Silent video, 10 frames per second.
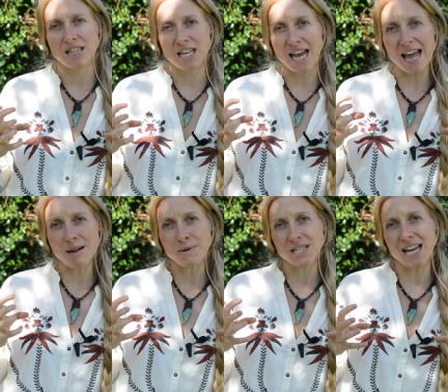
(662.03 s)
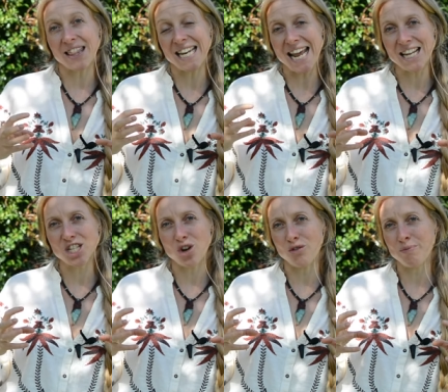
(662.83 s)
the elements and the
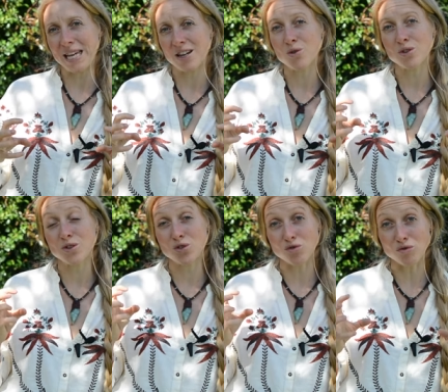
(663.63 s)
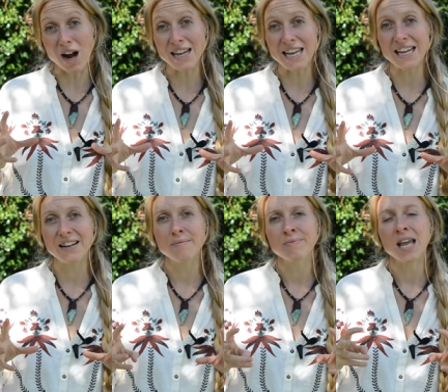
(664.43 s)
nature of being also drying,
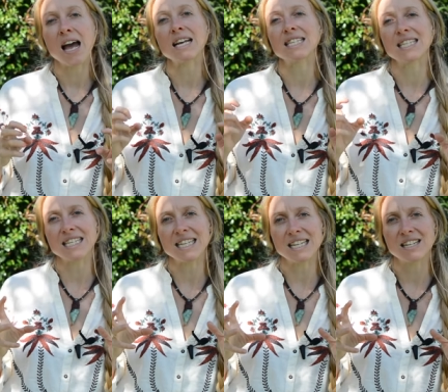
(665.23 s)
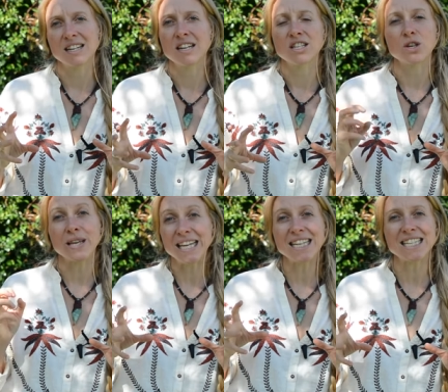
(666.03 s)
acidic, so
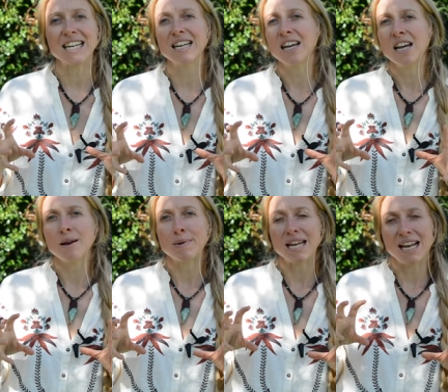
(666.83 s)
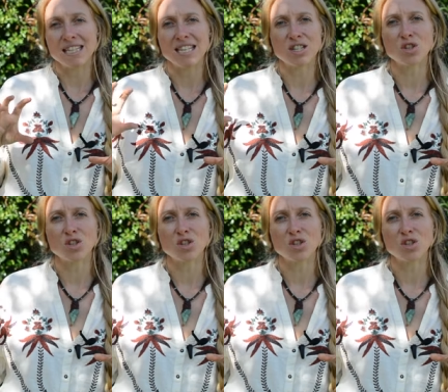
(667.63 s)
heating, but it has this